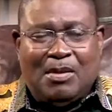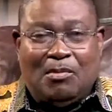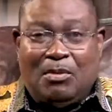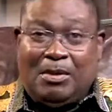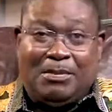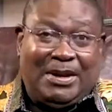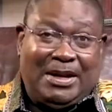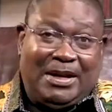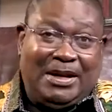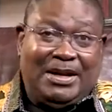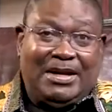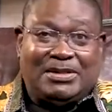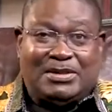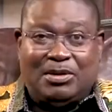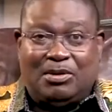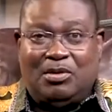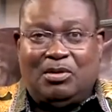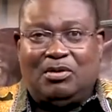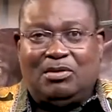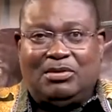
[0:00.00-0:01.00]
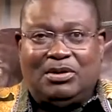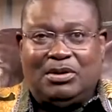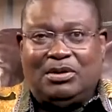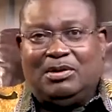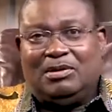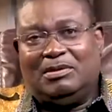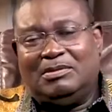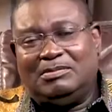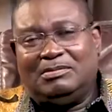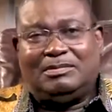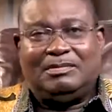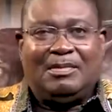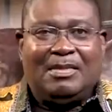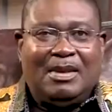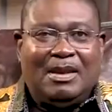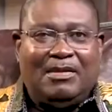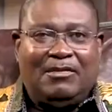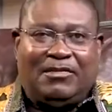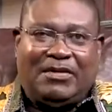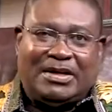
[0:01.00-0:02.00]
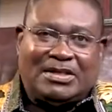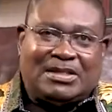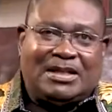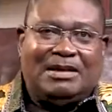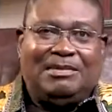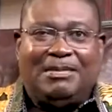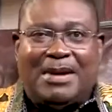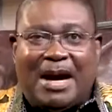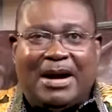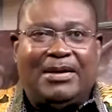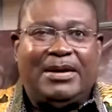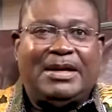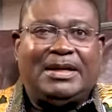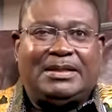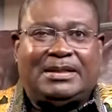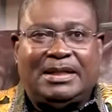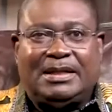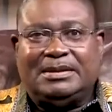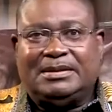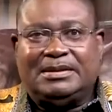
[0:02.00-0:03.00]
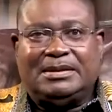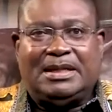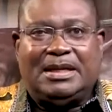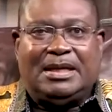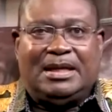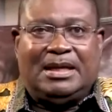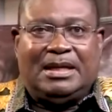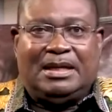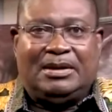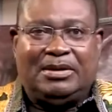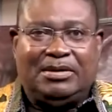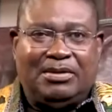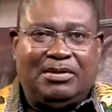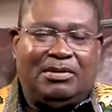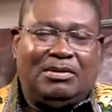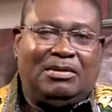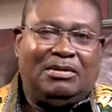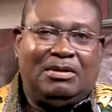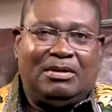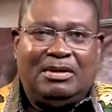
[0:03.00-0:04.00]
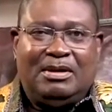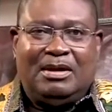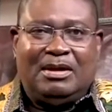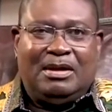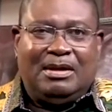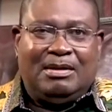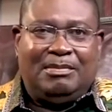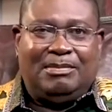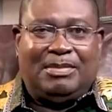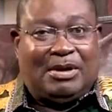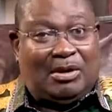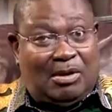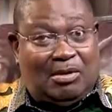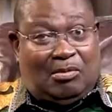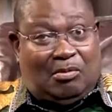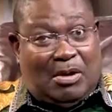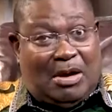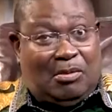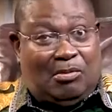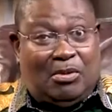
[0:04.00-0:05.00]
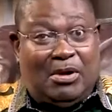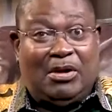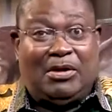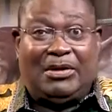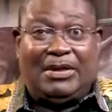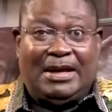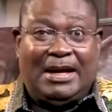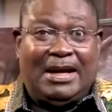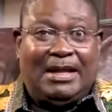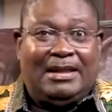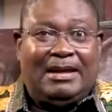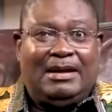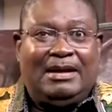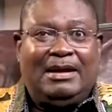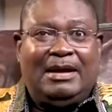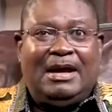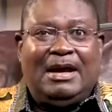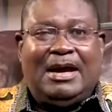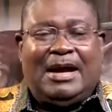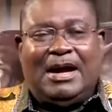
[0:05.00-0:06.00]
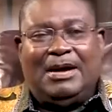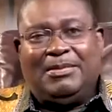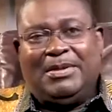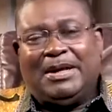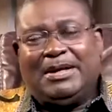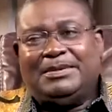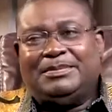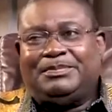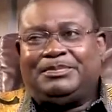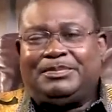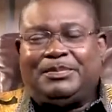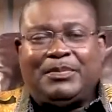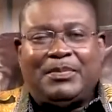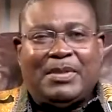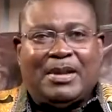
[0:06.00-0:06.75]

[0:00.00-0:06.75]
Well, many years ago, you know, freshly married and, but one way or the other, I mean,